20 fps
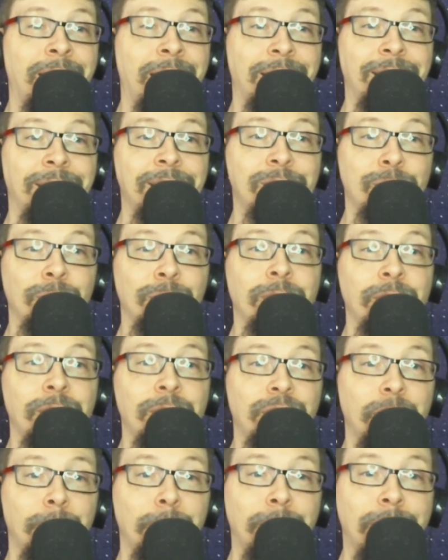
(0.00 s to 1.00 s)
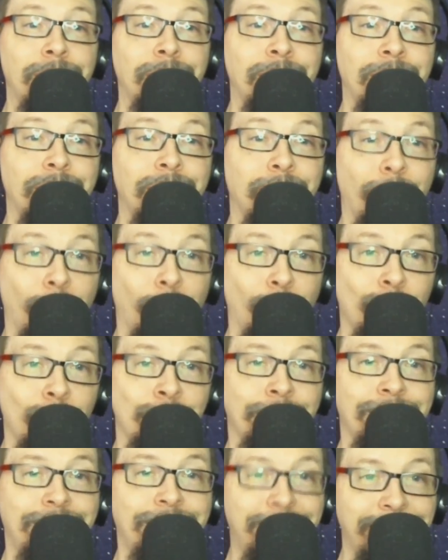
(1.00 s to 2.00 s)
And I totally flipped out like, oh
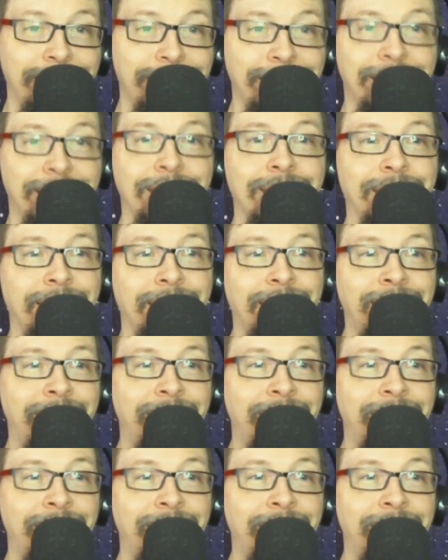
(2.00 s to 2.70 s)
my god,